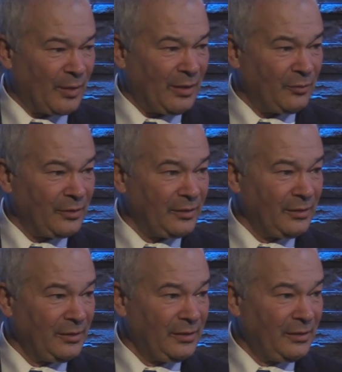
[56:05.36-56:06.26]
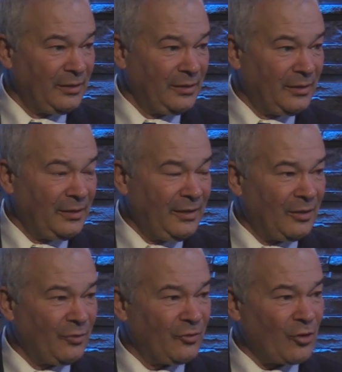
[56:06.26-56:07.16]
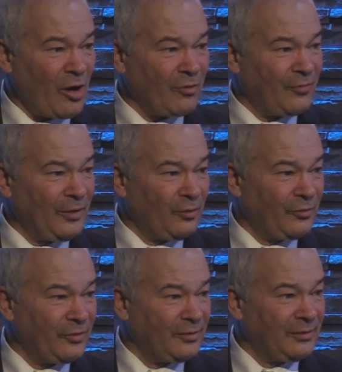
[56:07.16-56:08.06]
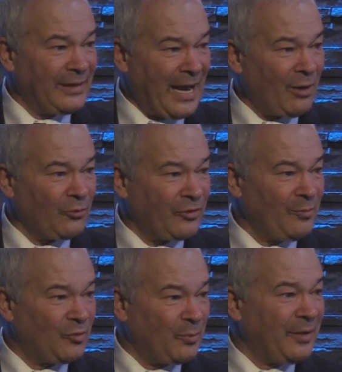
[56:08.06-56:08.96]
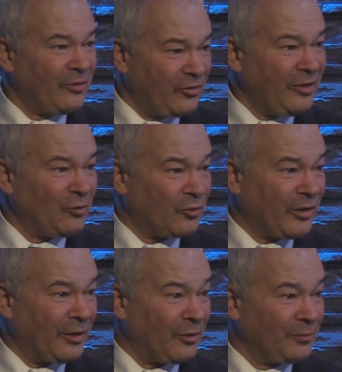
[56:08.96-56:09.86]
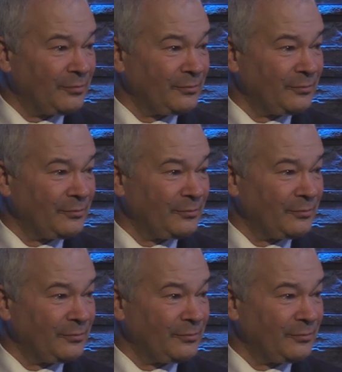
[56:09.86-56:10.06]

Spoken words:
around, the soccer field now seems to be the senior center.